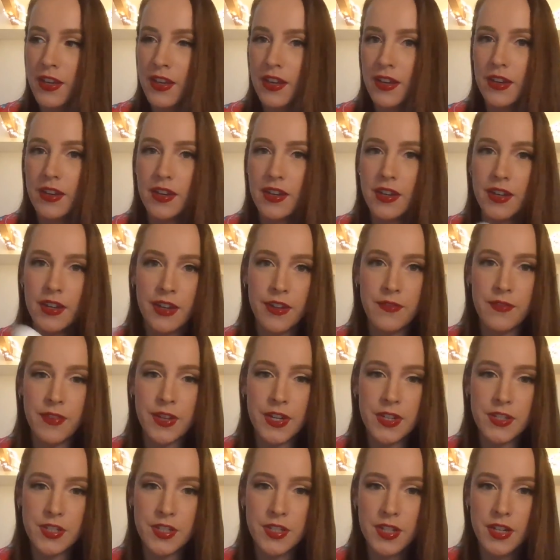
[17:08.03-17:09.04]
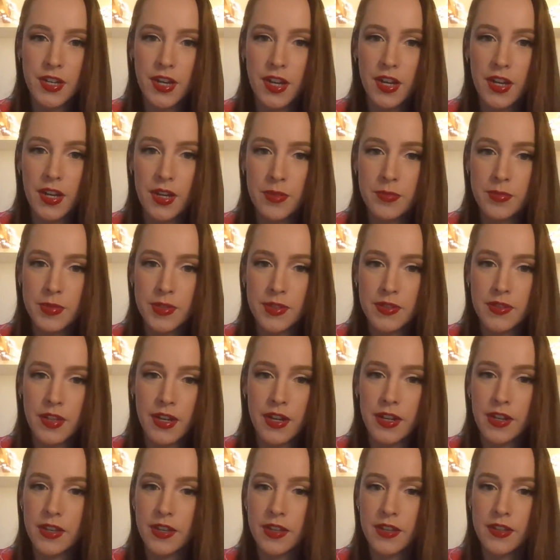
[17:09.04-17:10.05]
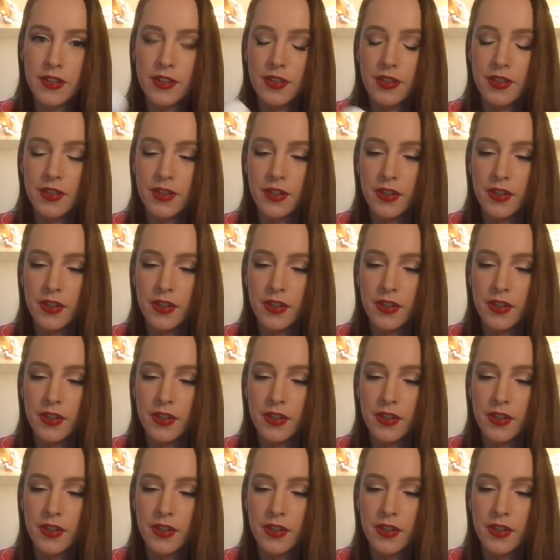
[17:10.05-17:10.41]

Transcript: I finished it up so that I could,